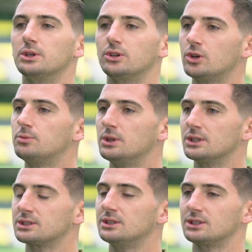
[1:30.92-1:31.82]
been good, but
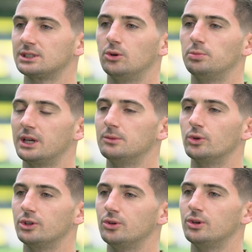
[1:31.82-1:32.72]
there's, there's still plenty
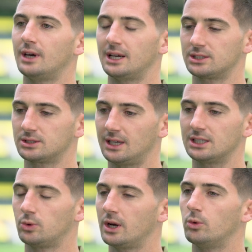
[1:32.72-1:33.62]
more to do, and that's,
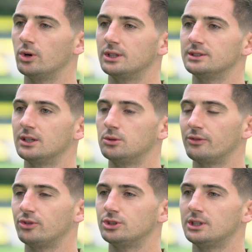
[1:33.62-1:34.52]
that's why I want to continue
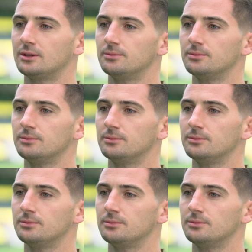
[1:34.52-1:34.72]
my future here.